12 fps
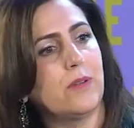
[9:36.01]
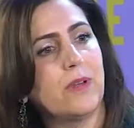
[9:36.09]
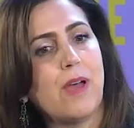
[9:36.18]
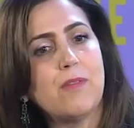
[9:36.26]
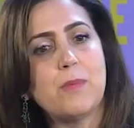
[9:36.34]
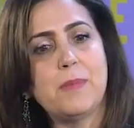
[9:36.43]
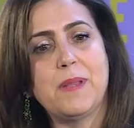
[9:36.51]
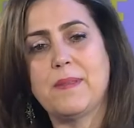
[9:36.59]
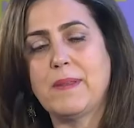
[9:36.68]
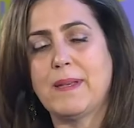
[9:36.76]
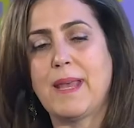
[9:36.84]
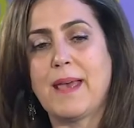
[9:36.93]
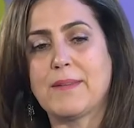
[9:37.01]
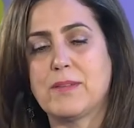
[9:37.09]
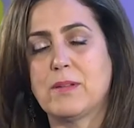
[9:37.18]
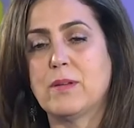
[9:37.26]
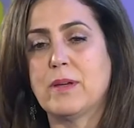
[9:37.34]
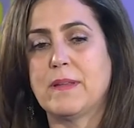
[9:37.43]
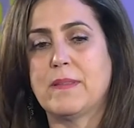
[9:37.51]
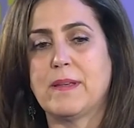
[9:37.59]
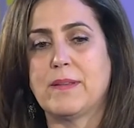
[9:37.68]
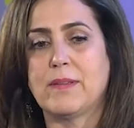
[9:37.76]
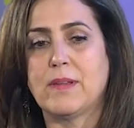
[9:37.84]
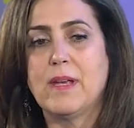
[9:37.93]
or government that has to look at
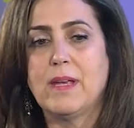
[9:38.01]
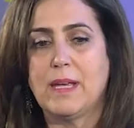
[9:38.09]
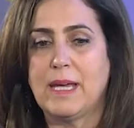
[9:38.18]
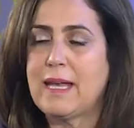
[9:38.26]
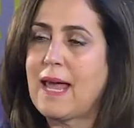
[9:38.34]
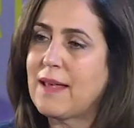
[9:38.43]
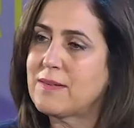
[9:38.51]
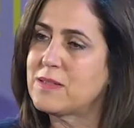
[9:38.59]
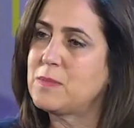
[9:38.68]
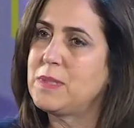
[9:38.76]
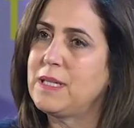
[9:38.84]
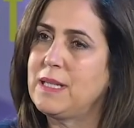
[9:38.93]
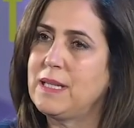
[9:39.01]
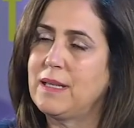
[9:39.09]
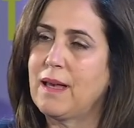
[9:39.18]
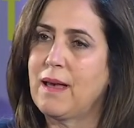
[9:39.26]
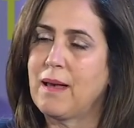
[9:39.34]
this. It has to be